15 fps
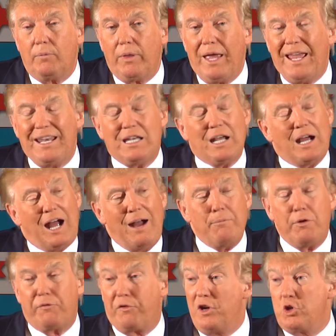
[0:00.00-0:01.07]
And I'm
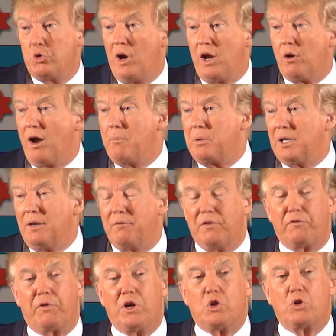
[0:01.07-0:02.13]
a free trader. I believe in
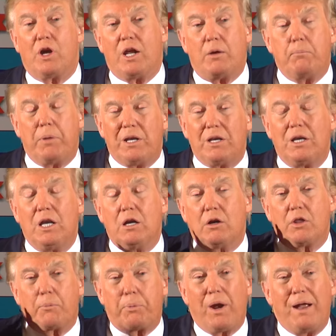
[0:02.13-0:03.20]
free trade. But you
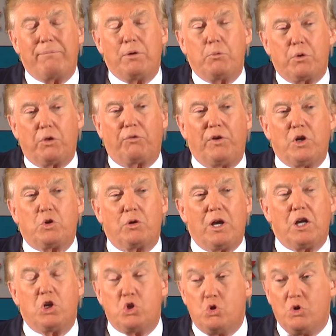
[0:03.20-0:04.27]
know, the problem with free
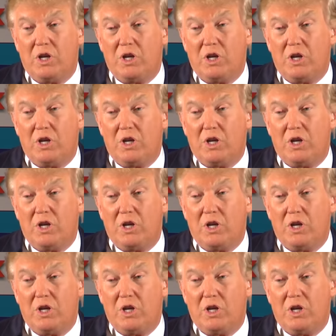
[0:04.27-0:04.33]
trade is you